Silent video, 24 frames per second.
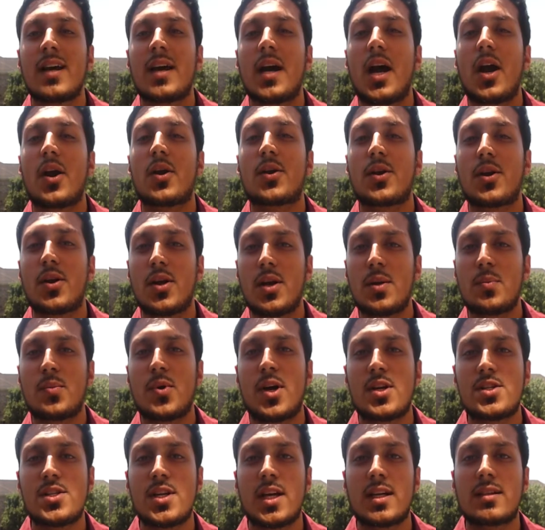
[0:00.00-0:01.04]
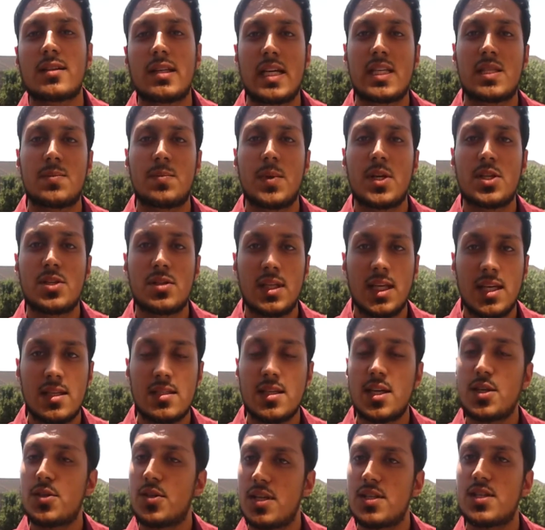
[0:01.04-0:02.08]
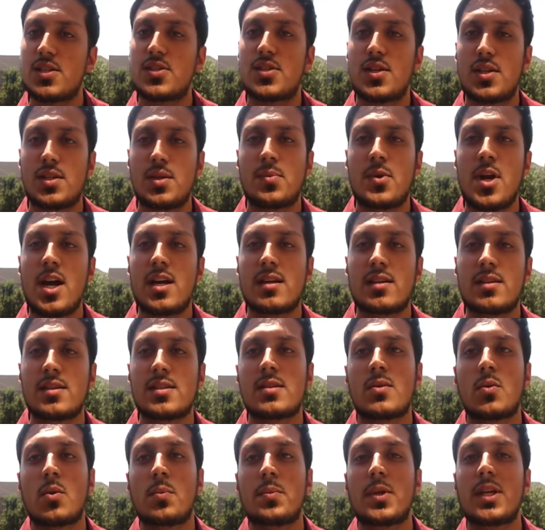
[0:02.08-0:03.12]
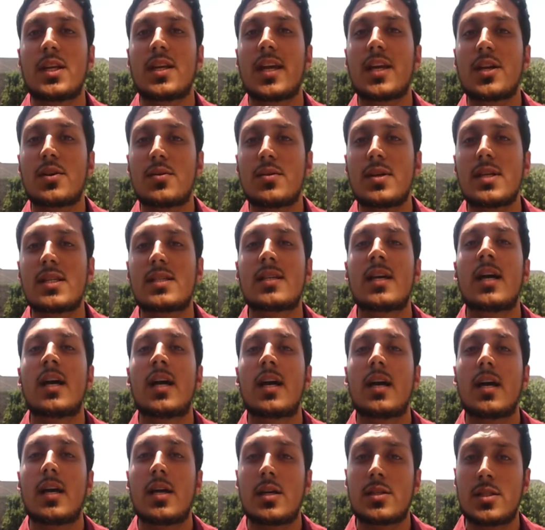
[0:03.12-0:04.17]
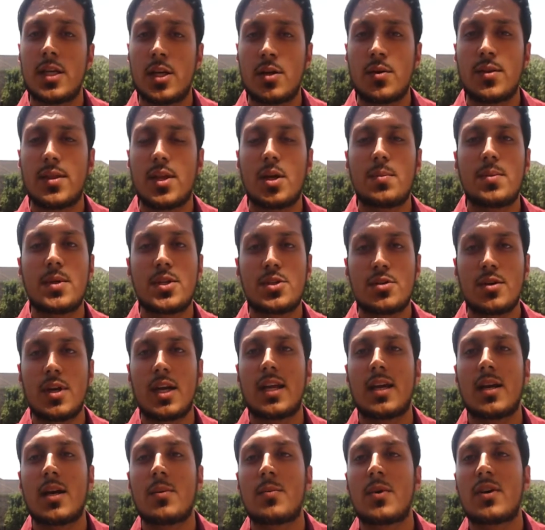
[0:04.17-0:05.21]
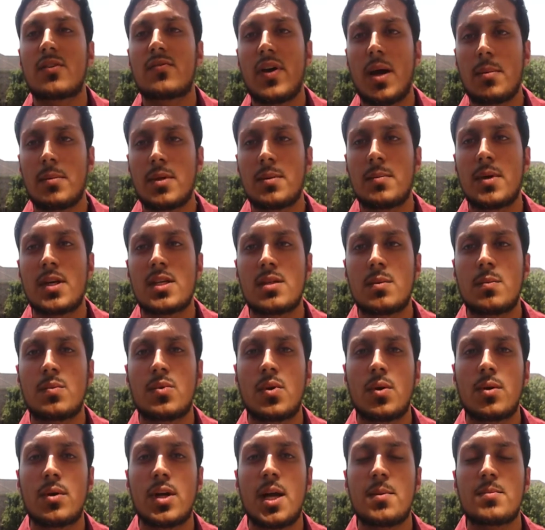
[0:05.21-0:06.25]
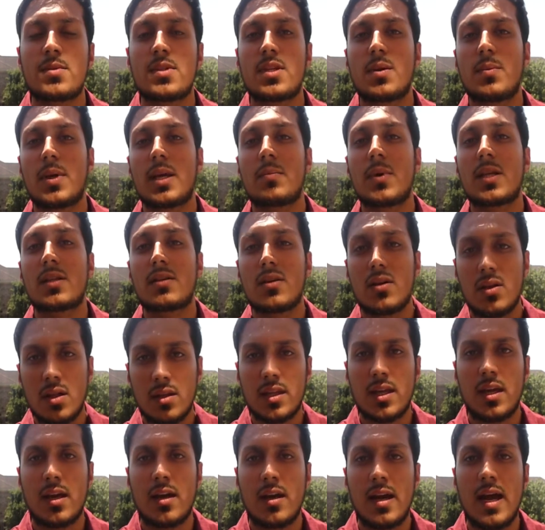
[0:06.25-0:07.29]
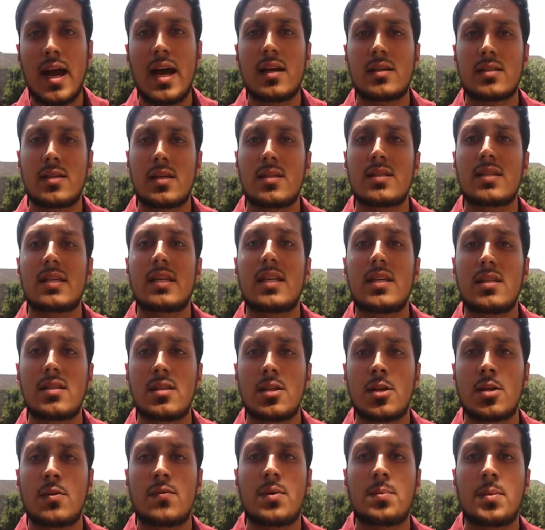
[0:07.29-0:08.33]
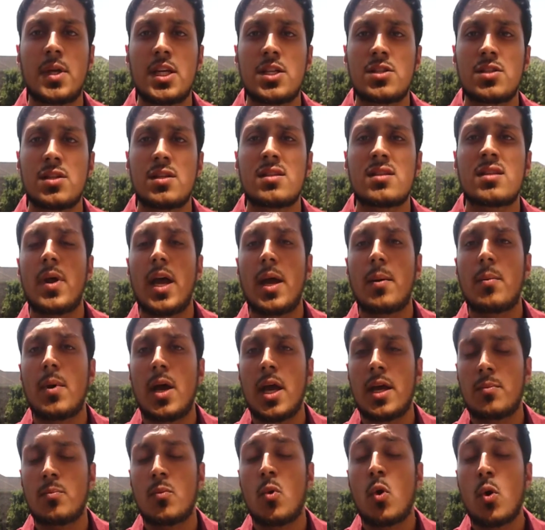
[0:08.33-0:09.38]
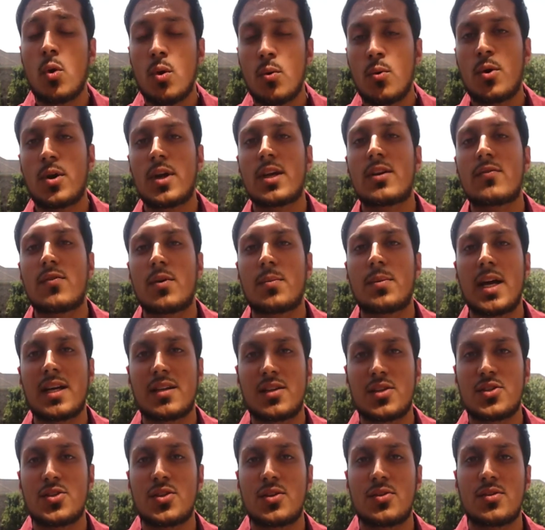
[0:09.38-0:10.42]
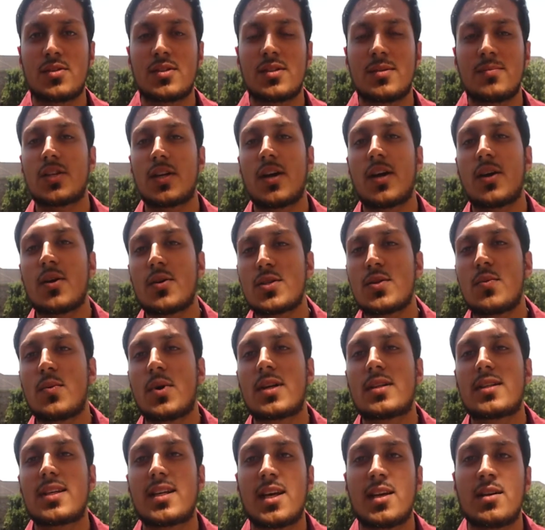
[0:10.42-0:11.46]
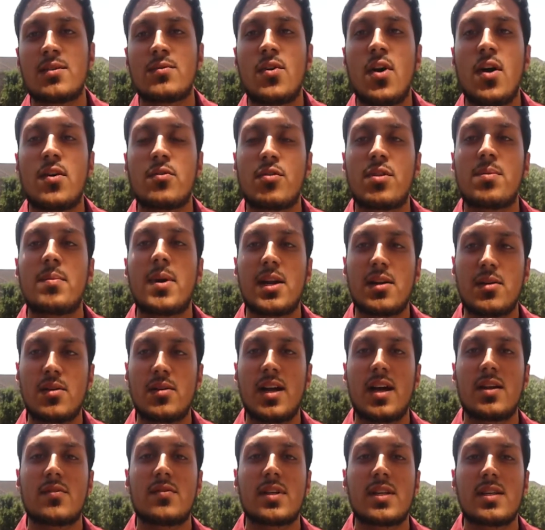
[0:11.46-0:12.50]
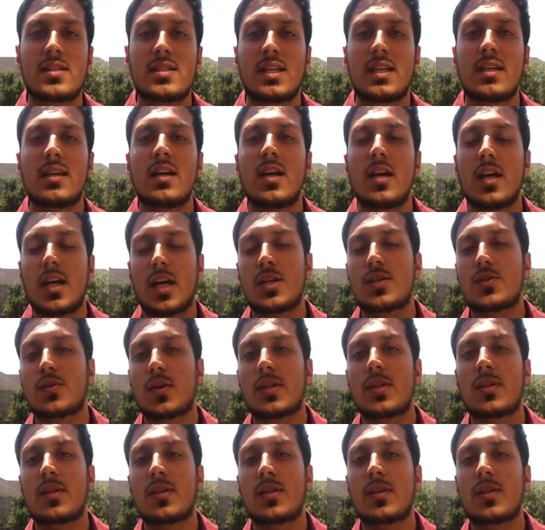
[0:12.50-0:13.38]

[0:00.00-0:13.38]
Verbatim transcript: Our current project, especially as I transition to practice, will be to increase psychotherapy training among family medicine programs to make mental health care access easier for patients and more rewarding for practitioners. I also wanted to get involved with medical advocacy and